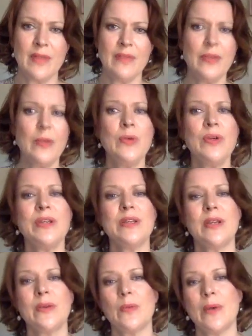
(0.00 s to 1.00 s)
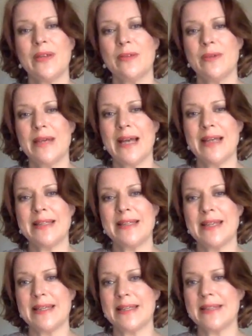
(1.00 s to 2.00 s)
For who can know whether
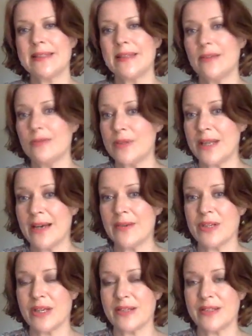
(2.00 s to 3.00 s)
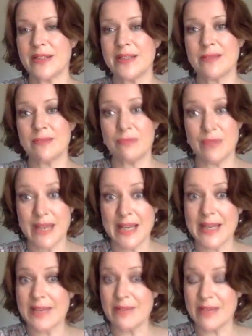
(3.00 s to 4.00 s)
reality in itself without us is
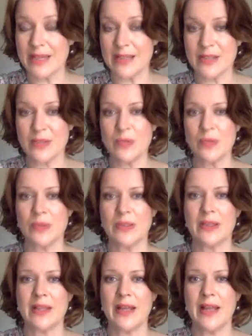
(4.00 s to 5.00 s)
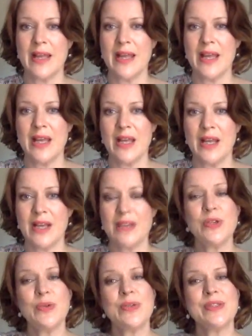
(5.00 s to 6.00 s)
really real at all?
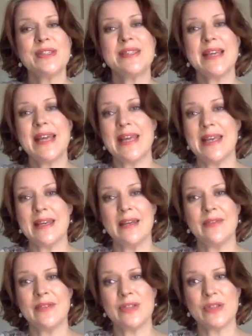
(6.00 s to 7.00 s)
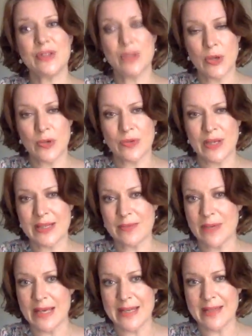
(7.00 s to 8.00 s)
And who can say if a stone
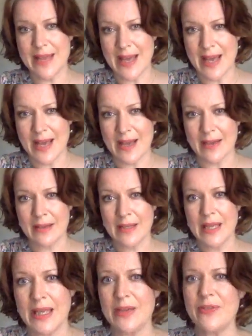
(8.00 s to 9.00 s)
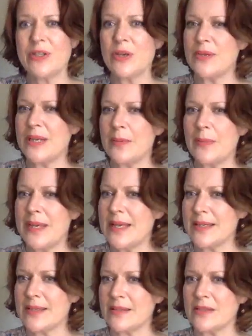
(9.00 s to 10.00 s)
is really there, if it only
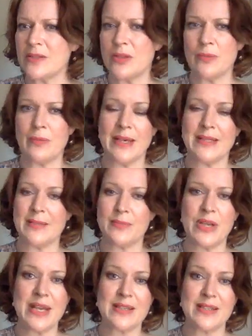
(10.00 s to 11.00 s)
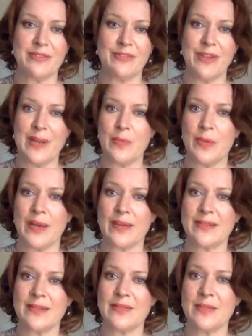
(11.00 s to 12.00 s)
appears to my subjective
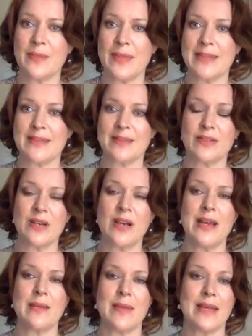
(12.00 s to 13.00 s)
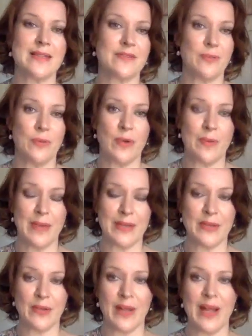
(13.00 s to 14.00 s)
frameworks of space and time, as for
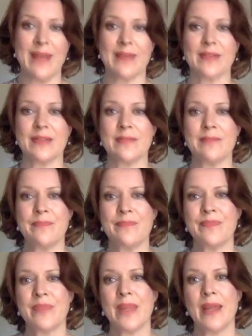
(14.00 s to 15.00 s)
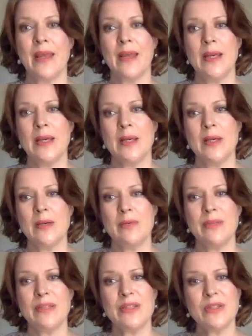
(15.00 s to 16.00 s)
Immanuel Kant.
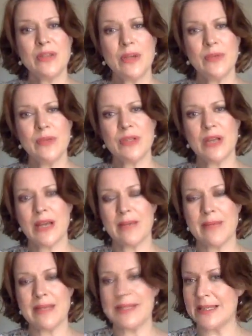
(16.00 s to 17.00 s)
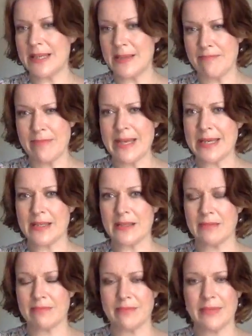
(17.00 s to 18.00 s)
But the stone that I immediately
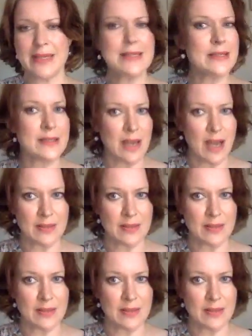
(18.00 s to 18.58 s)
meet is